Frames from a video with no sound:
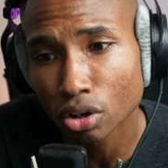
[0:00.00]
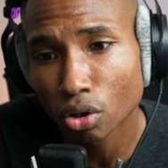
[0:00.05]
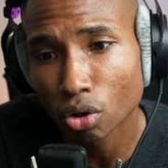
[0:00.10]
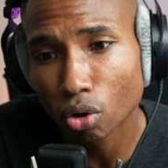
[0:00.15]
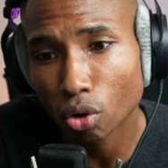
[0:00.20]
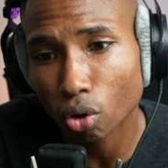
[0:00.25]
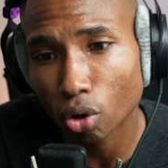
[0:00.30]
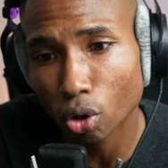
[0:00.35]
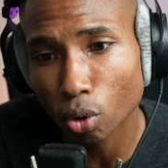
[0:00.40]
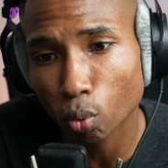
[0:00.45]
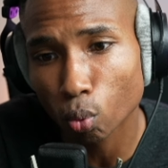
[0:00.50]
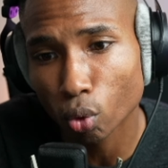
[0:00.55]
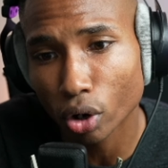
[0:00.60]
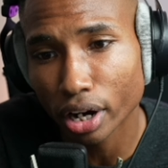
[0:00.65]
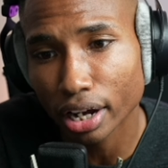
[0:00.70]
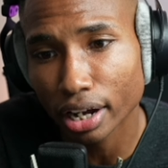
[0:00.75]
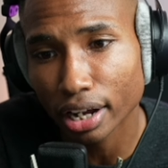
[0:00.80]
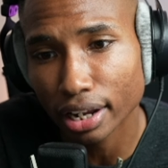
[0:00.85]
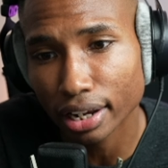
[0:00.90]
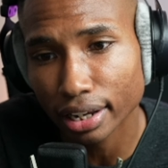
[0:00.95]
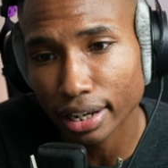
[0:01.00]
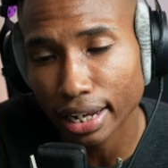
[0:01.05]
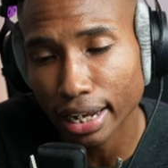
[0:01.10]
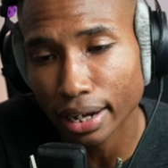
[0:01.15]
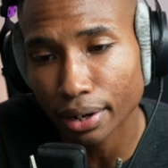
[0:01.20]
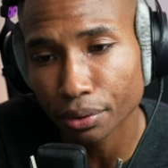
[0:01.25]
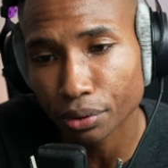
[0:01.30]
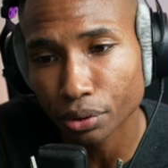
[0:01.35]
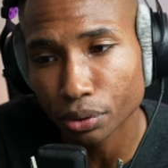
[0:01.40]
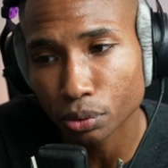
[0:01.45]
are what allow
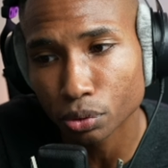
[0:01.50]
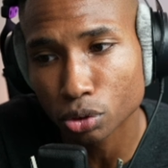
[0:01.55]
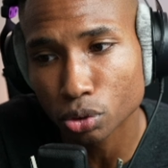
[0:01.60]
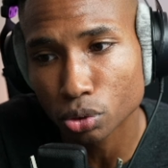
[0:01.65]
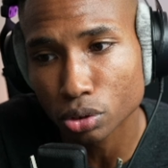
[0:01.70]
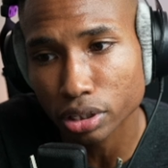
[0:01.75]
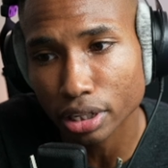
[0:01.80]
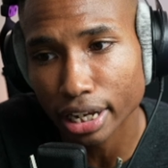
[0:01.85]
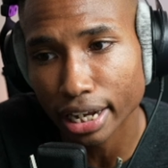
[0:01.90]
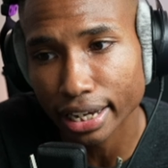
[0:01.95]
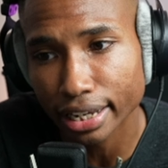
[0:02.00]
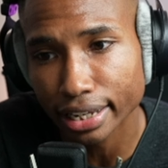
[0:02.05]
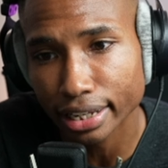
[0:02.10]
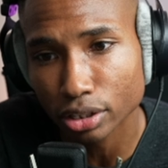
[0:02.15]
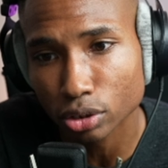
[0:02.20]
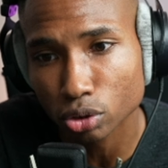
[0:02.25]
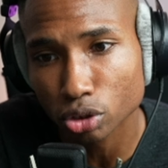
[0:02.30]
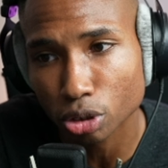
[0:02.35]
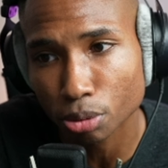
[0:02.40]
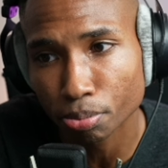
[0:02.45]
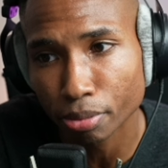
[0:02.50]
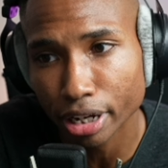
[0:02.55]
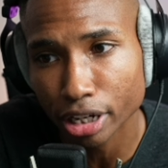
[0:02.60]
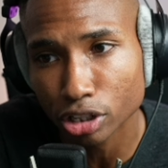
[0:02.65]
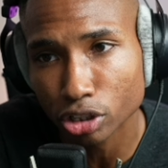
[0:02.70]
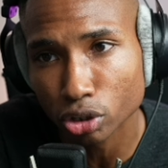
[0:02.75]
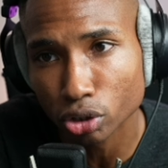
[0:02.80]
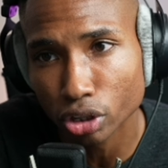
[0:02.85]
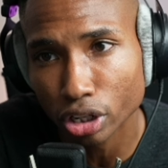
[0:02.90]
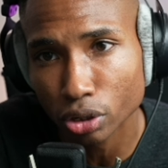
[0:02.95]
you to slide cancel. So make
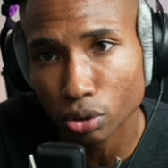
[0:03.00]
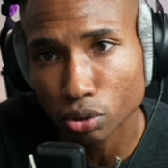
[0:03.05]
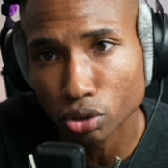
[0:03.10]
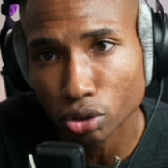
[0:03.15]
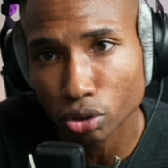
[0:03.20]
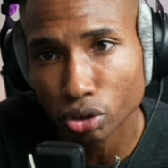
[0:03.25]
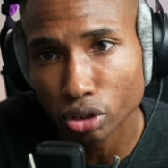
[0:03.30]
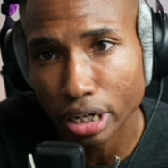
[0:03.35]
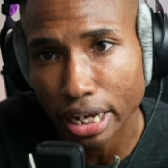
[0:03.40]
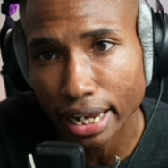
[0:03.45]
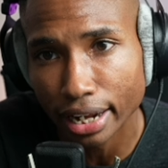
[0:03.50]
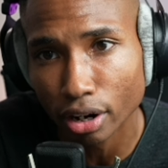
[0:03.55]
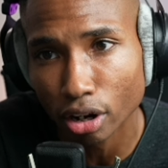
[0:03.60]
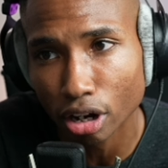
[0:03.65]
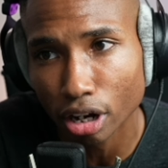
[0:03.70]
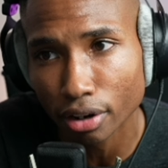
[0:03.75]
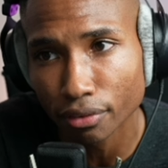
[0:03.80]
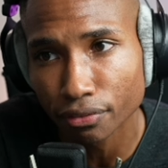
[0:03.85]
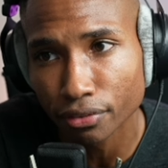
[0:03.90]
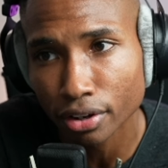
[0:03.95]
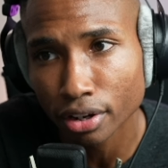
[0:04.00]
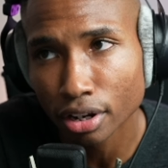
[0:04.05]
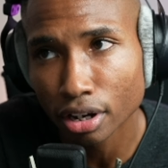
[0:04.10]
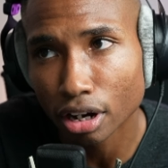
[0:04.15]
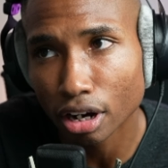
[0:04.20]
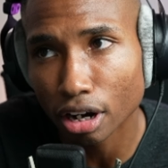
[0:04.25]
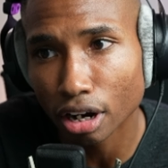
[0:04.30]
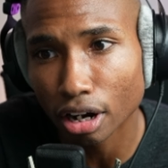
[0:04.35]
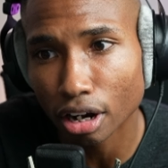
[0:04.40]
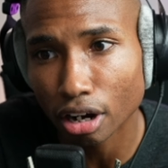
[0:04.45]
sure that you turn that off.
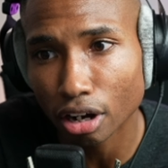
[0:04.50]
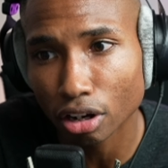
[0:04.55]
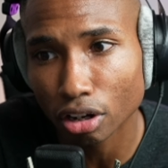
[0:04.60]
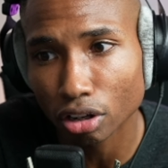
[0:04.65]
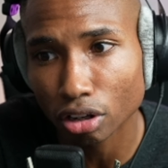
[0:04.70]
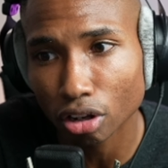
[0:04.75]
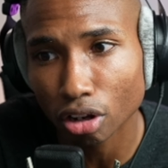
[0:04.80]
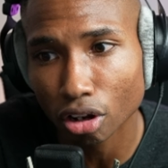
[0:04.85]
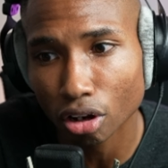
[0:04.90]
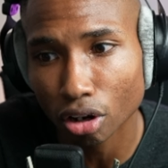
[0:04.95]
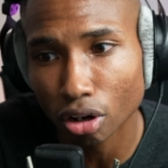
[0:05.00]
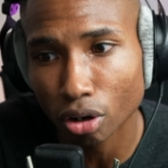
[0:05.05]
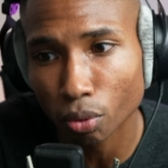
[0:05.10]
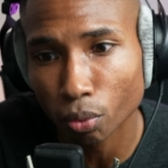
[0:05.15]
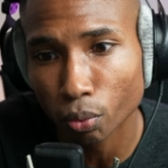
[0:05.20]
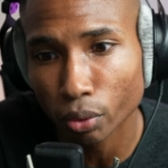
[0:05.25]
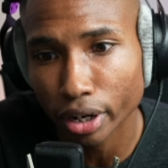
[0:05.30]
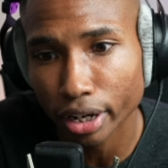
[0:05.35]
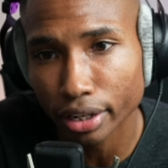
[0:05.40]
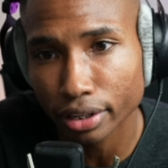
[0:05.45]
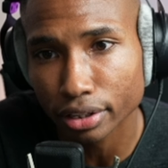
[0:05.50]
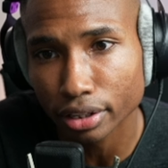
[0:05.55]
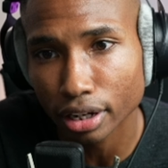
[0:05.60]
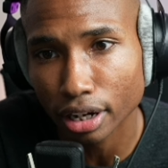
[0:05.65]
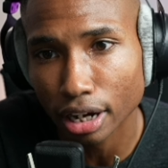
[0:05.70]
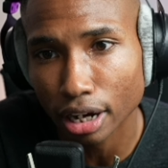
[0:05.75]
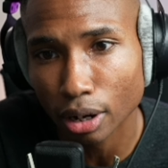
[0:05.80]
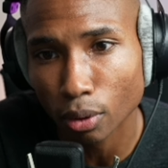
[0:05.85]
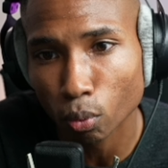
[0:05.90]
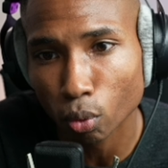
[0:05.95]
Along with
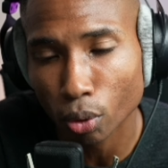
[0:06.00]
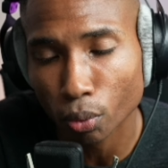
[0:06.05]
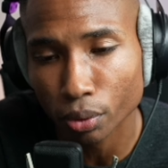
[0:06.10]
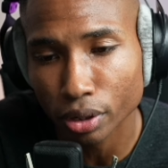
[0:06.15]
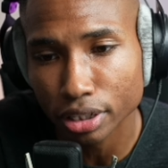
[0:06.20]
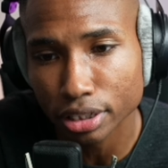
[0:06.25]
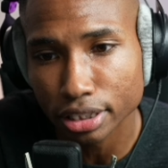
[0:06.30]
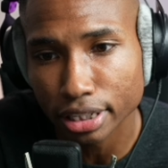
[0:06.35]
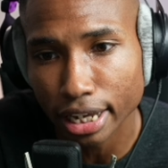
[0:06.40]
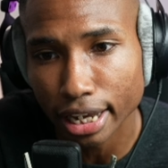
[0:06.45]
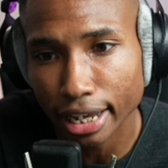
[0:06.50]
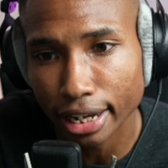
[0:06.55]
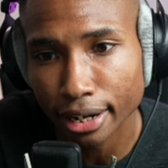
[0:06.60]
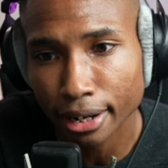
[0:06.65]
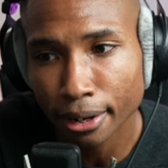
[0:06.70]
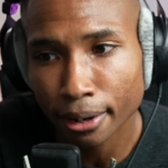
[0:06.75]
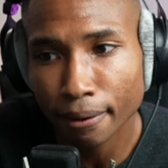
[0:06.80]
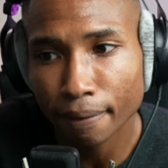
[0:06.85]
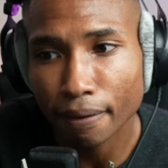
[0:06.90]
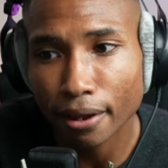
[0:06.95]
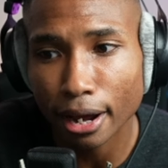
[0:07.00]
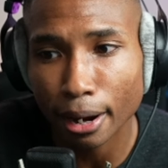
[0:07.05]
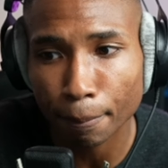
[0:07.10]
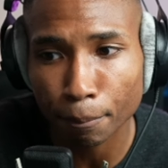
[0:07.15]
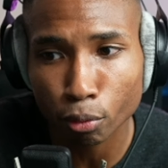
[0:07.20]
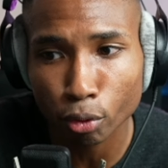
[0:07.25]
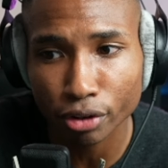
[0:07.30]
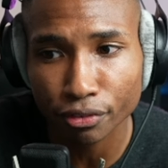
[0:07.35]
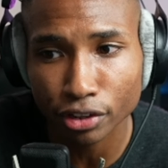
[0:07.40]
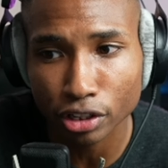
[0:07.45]
what we said
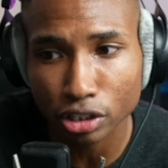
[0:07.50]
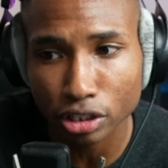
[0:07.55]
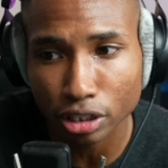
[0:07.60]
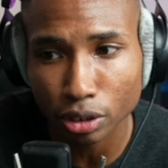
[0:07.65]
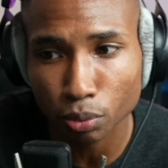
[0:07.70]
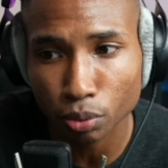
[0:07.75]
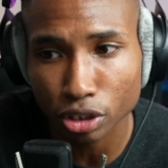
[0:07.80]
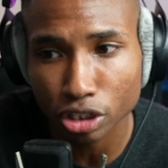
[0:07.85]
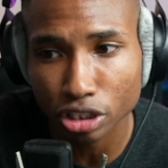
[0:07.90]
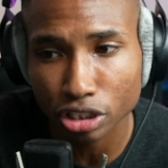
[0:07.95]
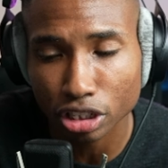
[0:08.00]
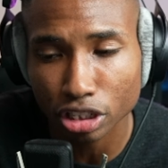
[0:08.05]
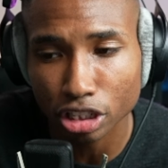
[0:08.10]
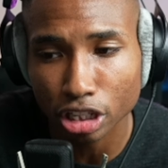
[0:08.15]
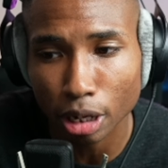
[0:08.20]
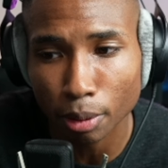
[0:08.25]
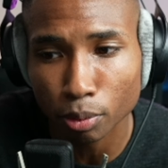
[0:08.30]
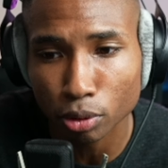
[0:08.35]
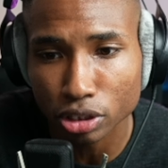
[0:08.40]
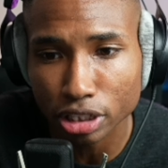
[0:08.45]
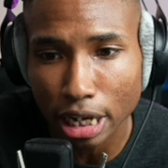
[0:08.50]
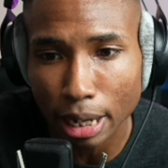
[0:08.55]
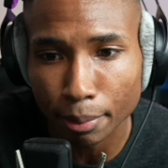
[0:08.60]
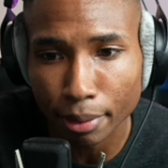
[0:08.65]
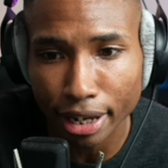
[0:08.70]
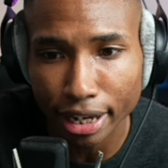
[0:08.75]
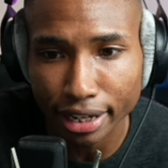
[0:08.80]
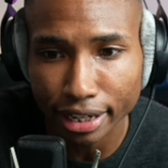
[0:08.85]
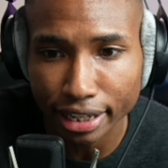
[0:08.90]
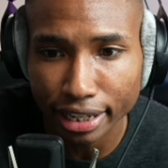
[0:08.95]
previously, which is the double tap
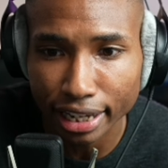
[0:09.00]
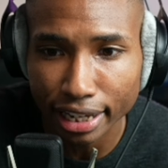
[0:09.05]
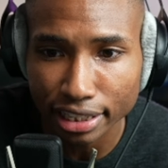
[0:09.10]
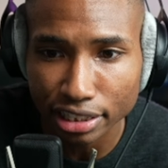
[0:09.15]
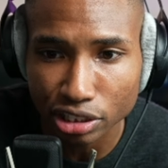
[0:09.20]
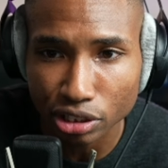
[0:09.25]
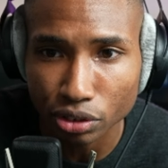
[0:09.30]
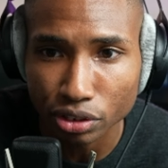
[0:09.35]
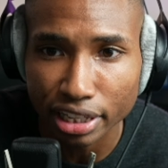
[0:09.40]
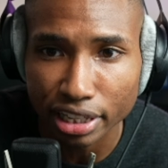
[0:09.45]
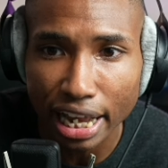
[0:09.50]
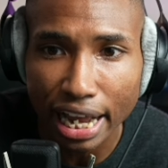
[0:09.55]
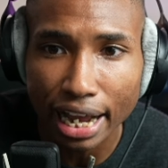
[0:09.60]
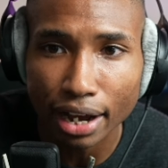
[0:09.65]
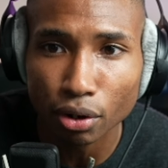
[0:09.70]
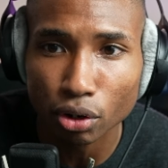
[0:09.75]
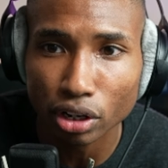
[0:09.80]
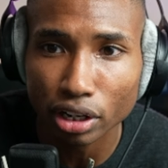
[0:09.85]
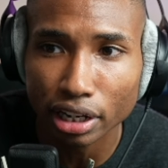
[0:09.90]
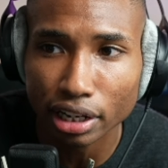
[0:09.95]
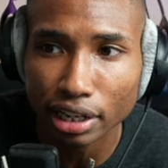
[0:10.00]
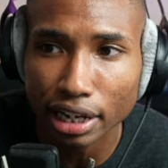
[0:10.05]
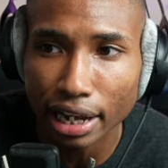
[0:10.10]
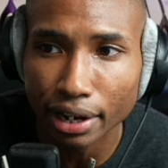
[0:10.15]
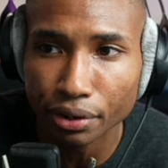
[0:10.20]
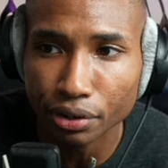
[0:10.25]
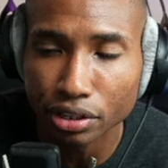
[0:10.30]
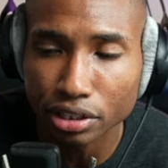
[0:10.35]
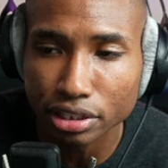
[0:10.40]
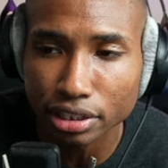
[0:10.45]
ADS. So that'll allow
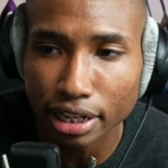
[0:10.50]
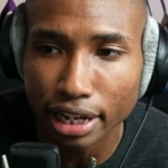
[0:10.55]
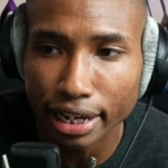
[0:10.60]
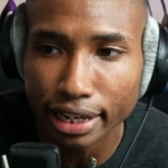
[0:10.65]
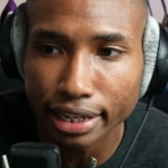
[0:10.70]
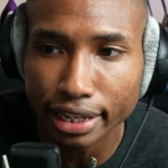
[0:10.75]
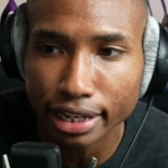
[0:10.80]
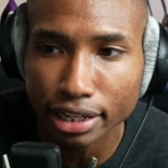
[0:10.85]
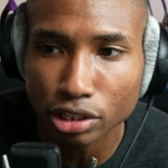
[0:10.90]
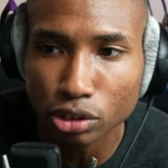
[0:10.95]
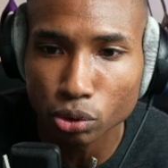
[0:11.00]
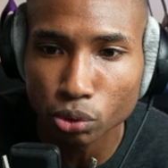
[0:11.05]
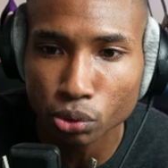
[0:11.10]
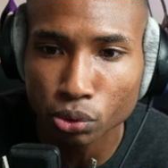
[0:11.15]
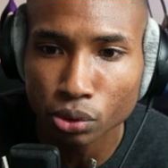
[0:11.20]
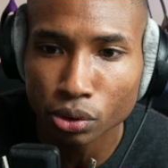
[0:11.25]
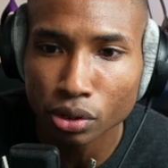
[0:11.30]
you to slide cancel.